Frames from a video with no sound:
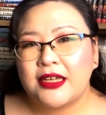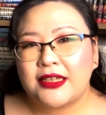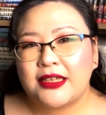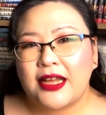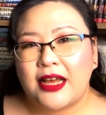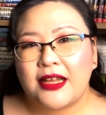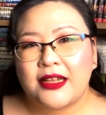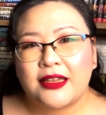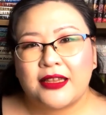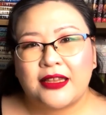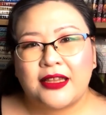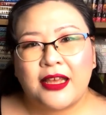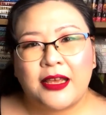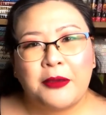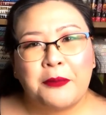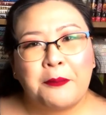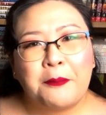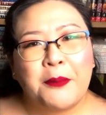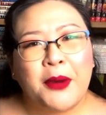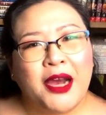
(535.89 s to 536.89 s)
that they
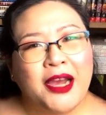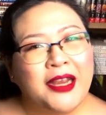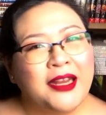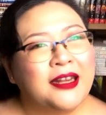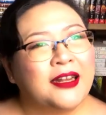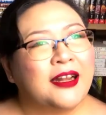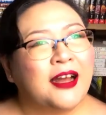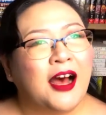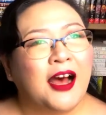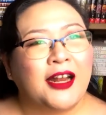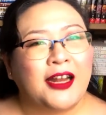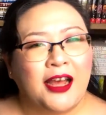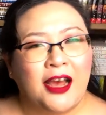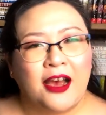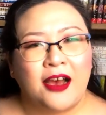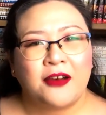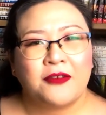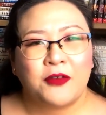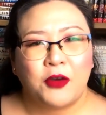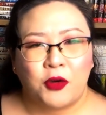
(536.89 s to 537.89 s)
might not
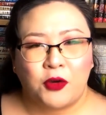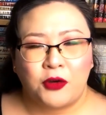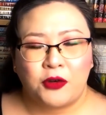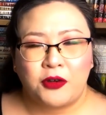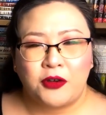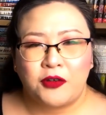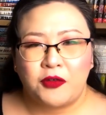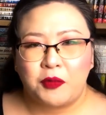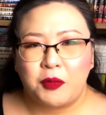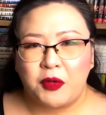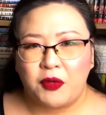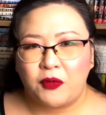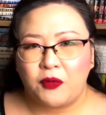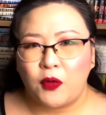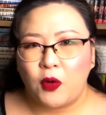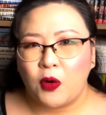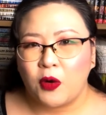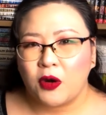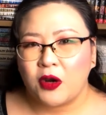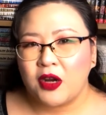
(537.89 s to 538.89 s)
have heard of
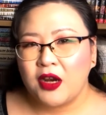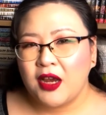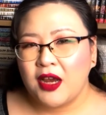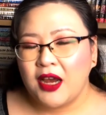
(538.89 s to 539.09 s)
before.